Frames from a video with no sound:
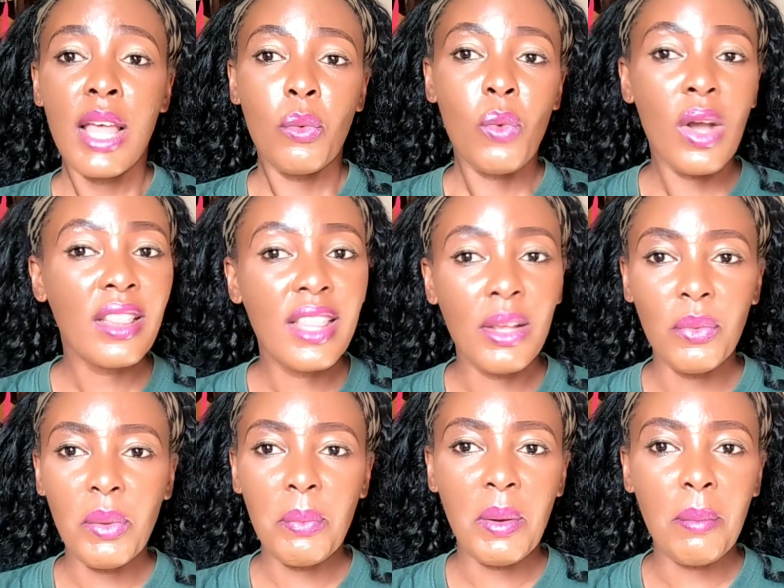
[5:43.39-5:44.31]
One
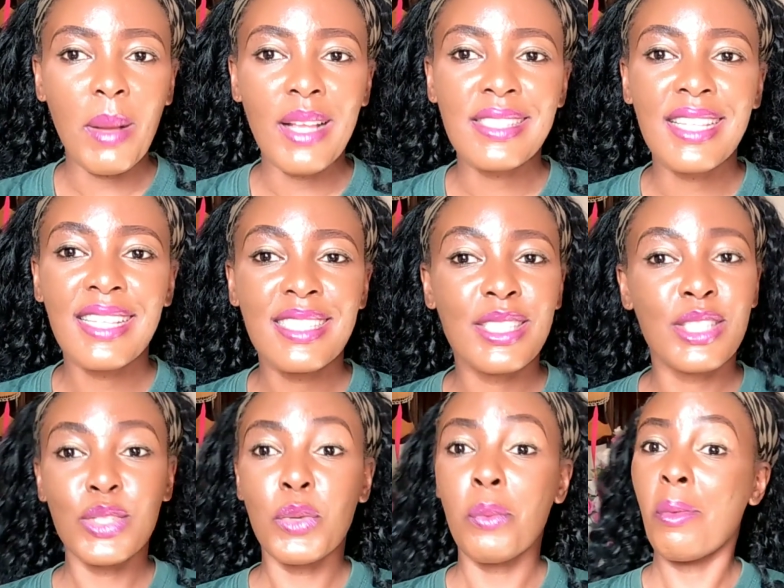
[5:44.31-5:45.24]
thing with pre-masters
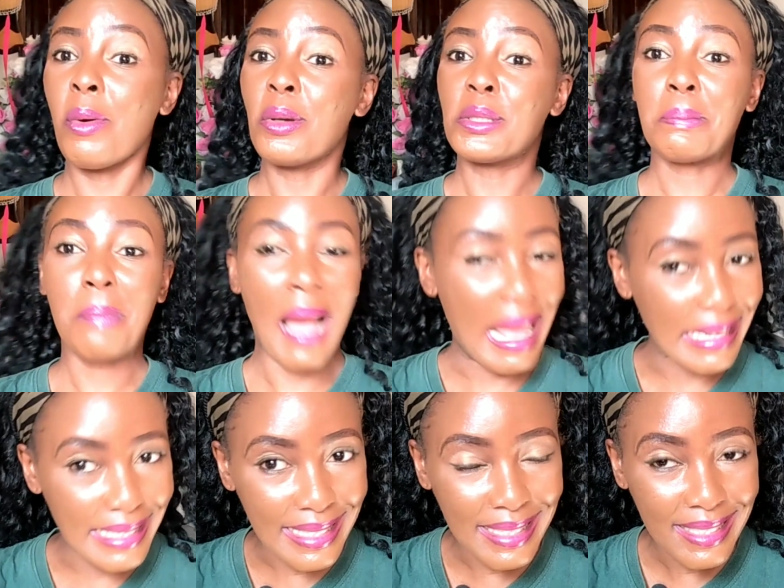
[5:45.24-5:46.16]
is you must
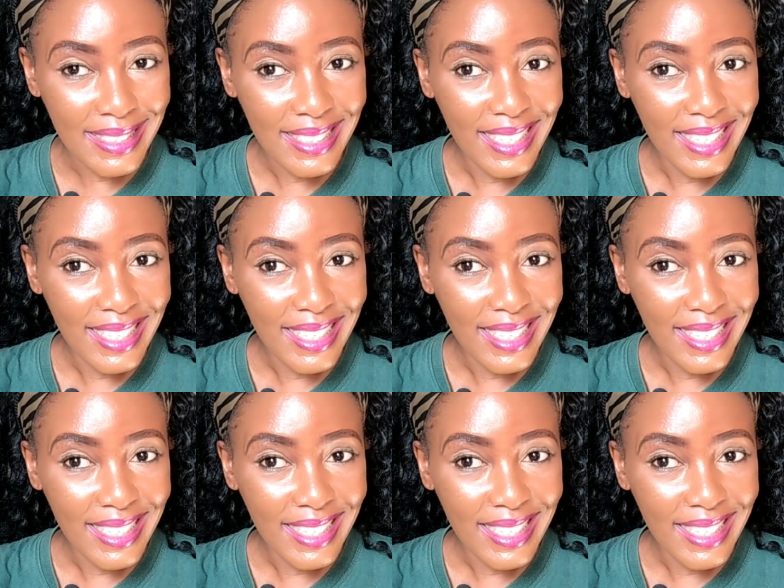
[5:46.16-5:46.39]
pass.